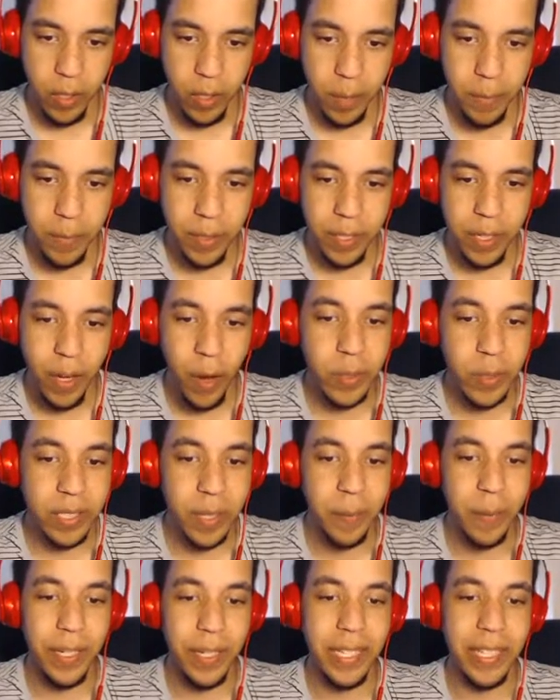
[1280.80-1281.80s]
I'm going to go with
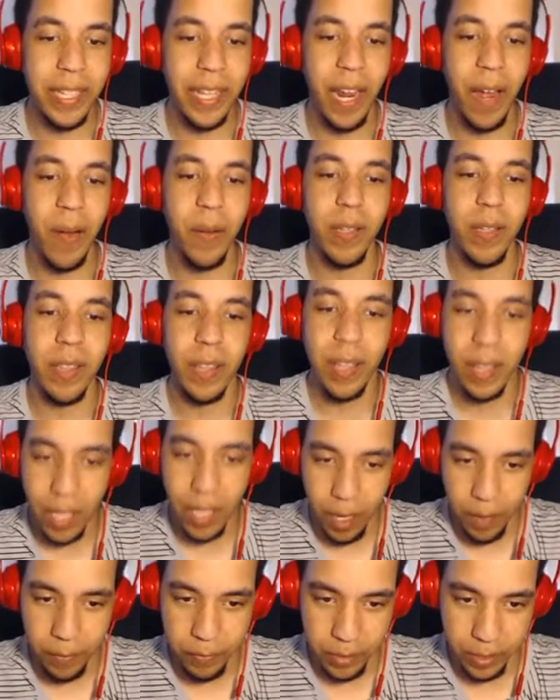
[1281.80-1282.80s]
somebody that I would
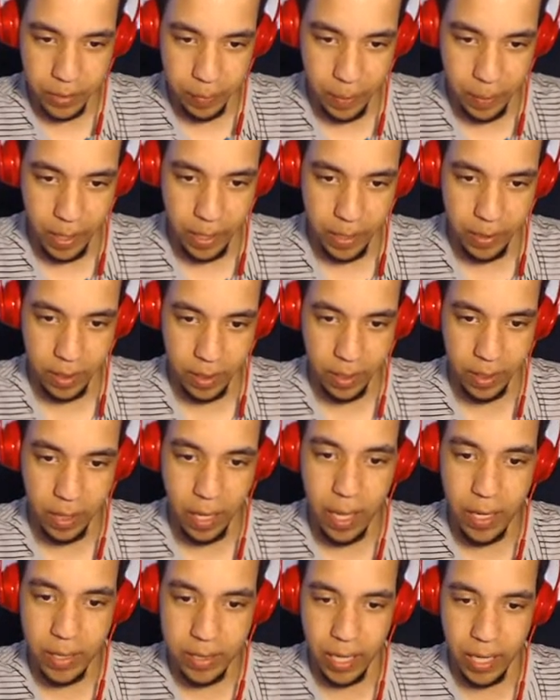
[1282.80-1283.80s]
love to spend a
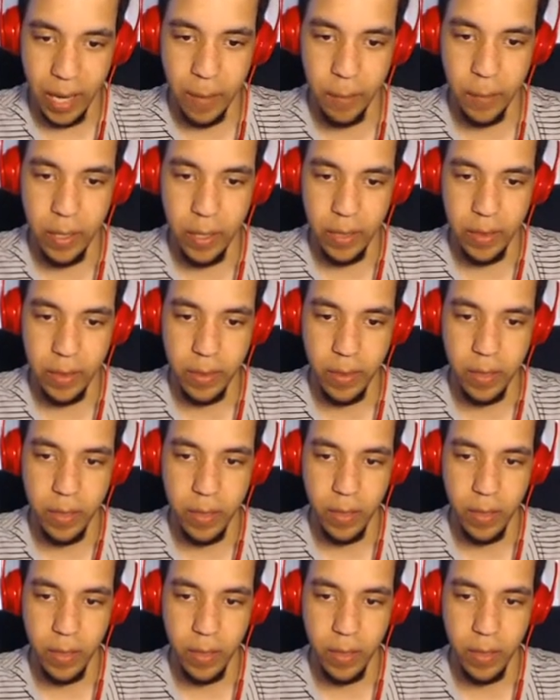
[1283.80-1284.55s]
lot of time with.